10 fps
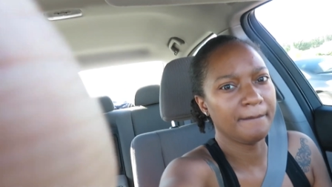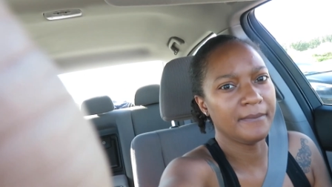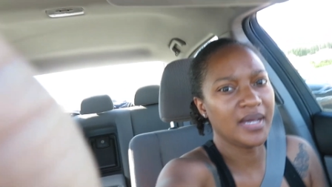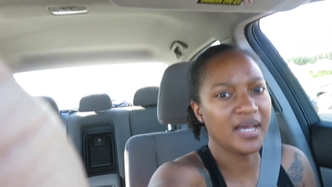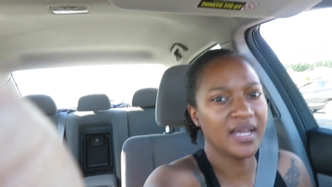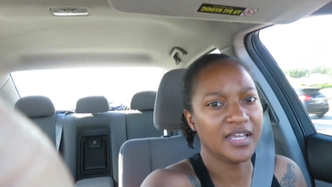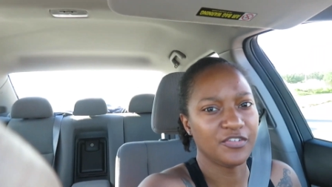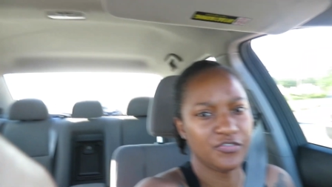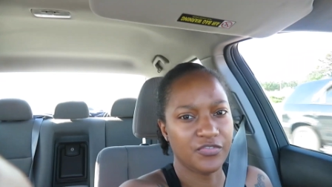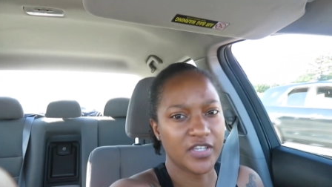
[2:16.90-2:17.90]
my
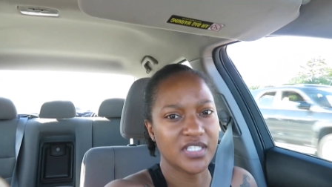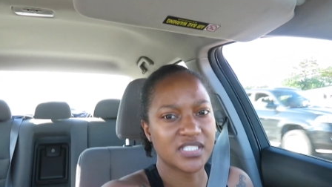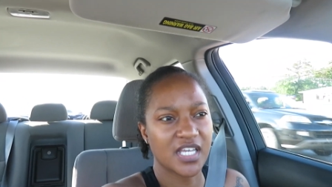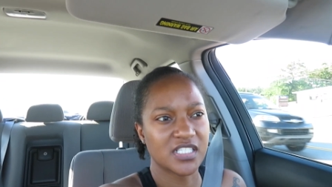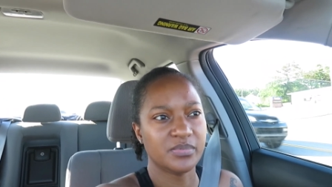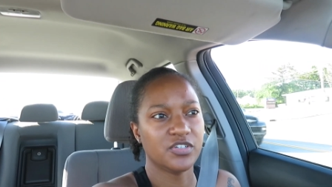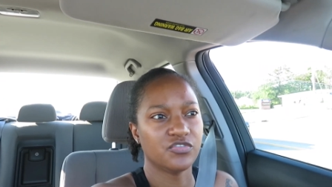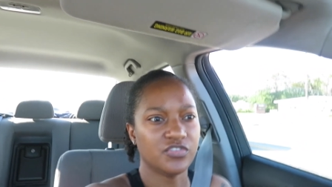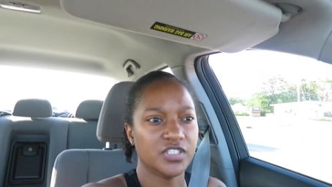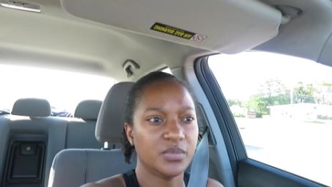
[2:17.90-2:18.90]
face has been
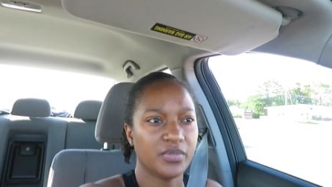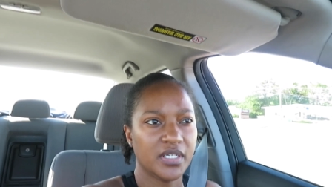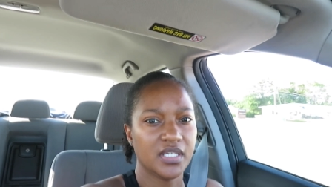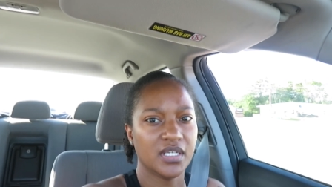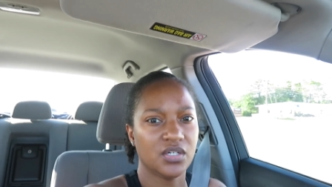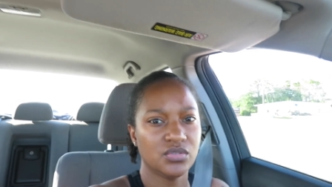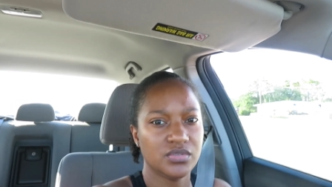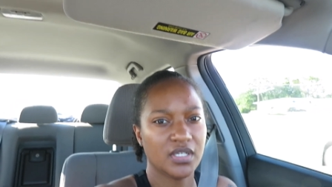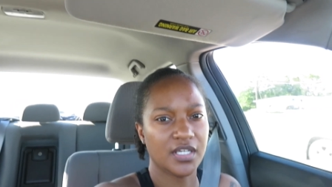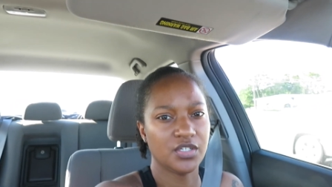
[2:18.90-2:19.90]
really breaking
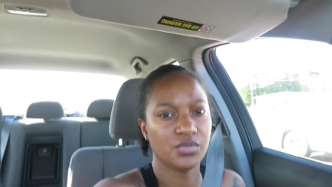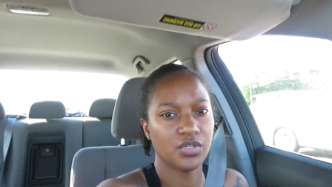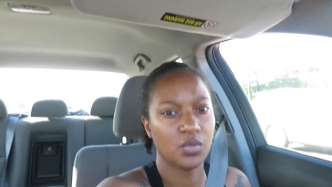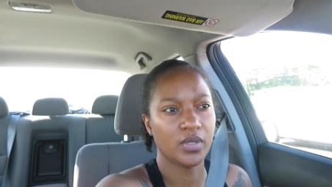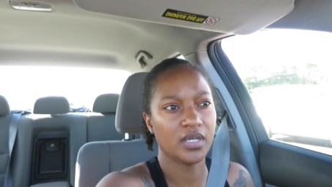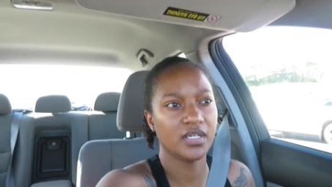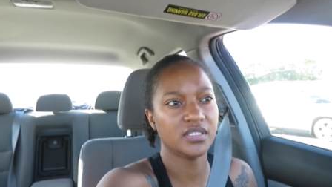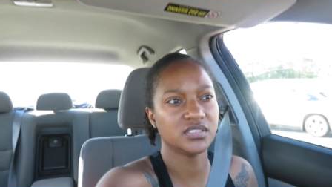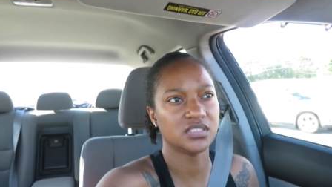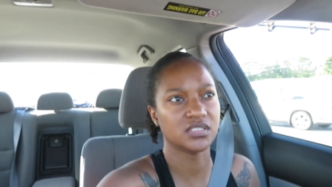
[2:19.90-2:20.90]
out. I don't know
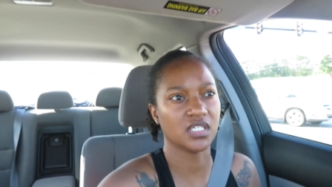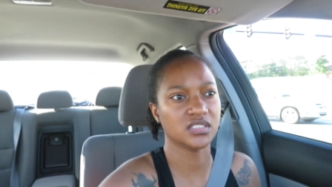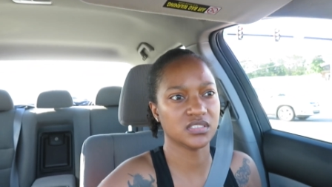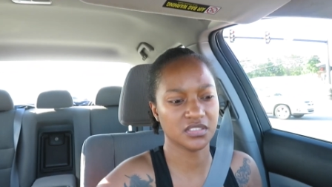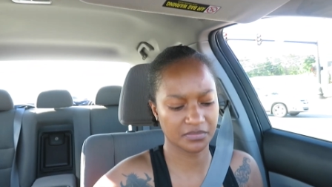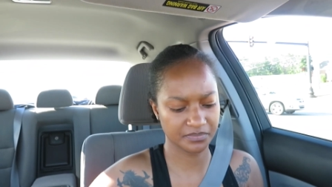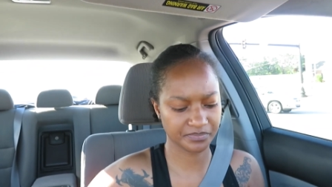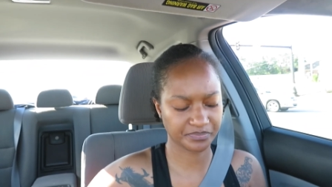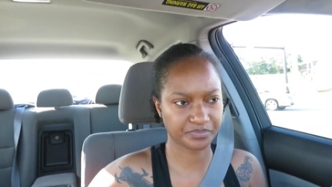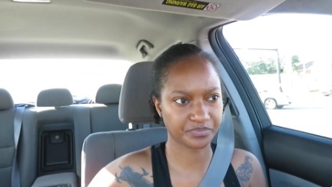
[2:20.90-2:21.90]
why, it's disgusting.
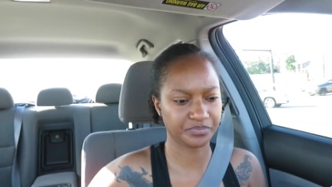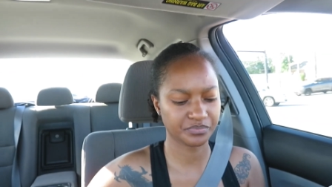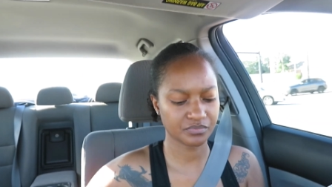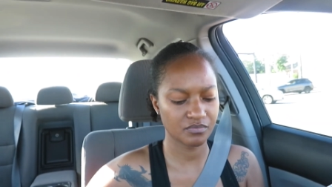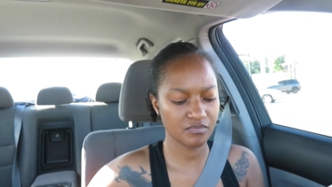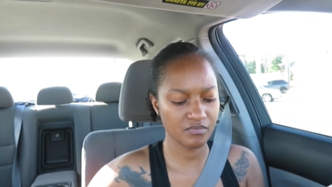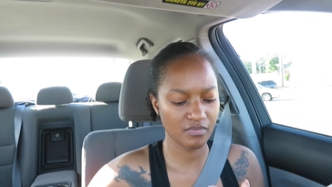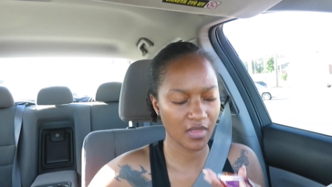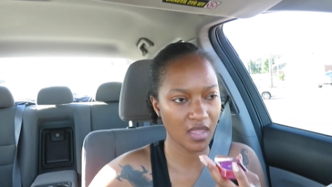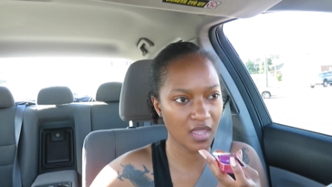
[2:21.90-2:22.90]

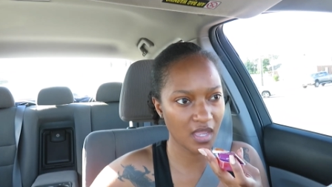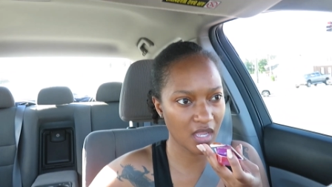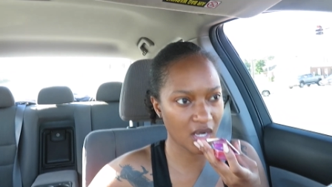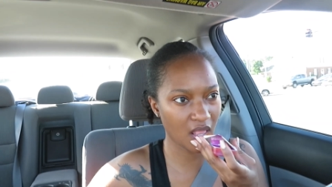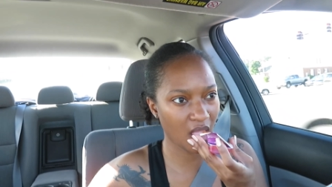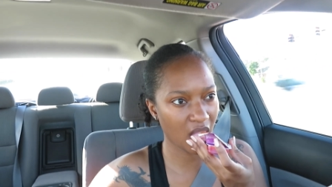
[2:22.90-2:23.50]
And